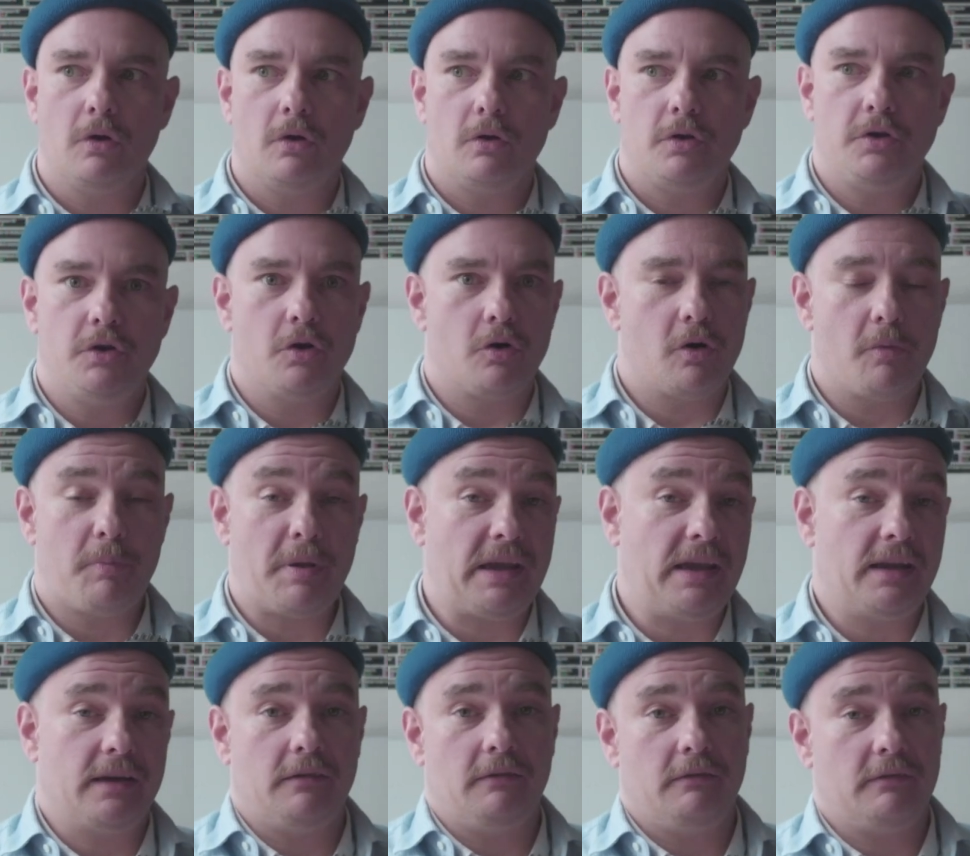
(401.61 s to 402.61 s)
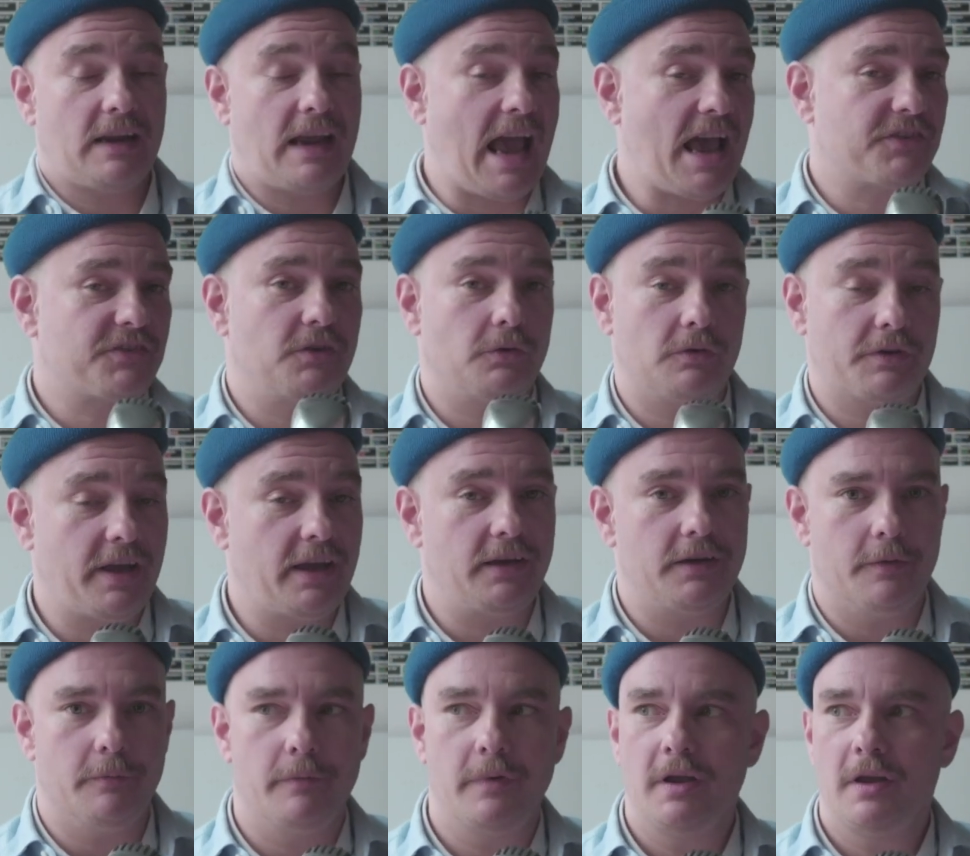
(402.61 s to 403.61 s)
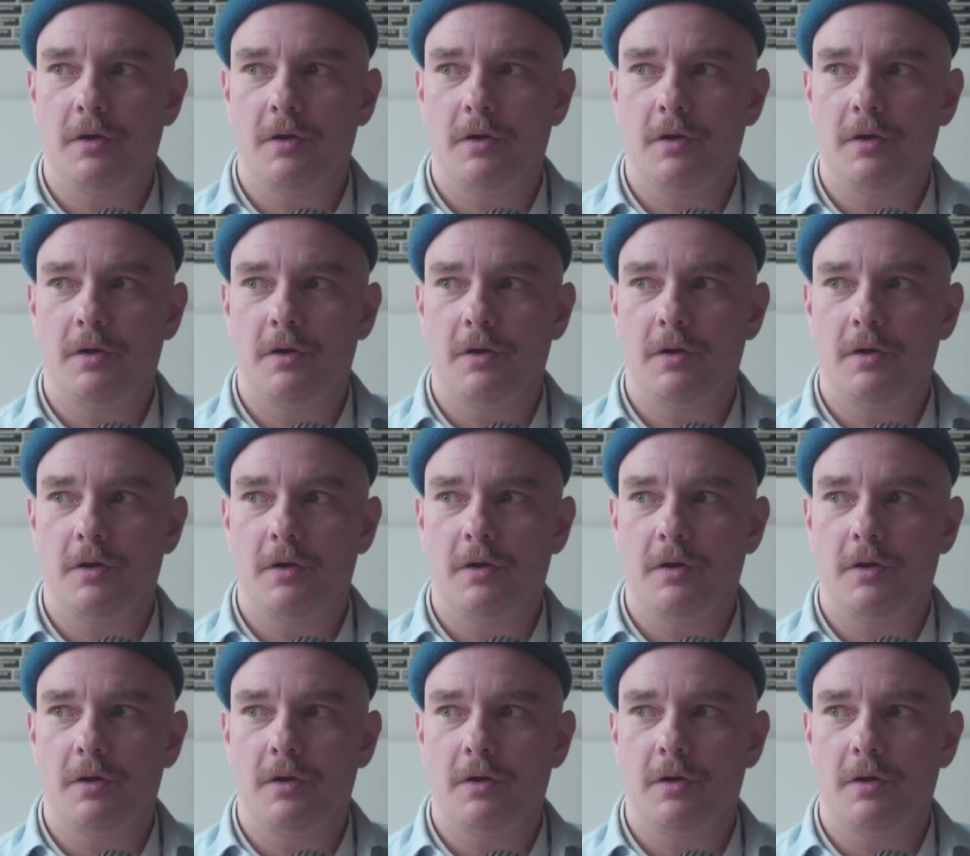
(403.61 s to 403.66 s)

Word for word: European castle kingdom.